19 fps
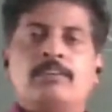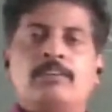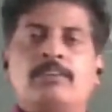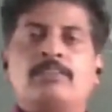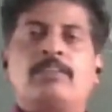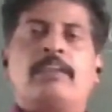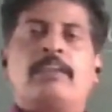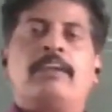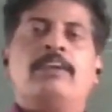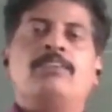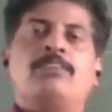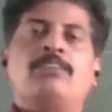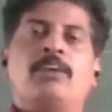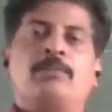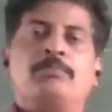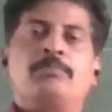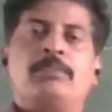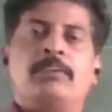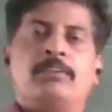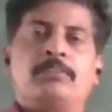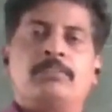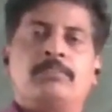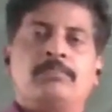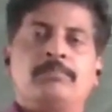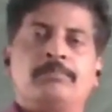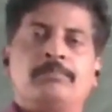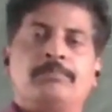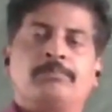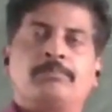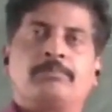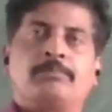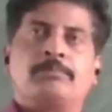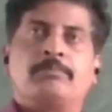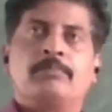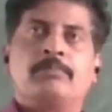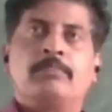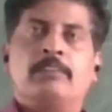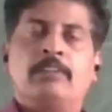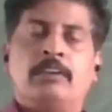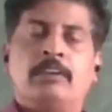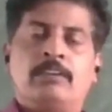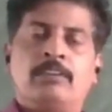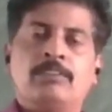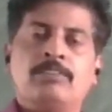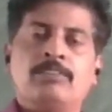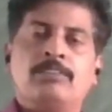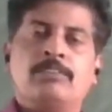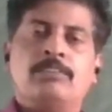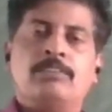second chapter, that is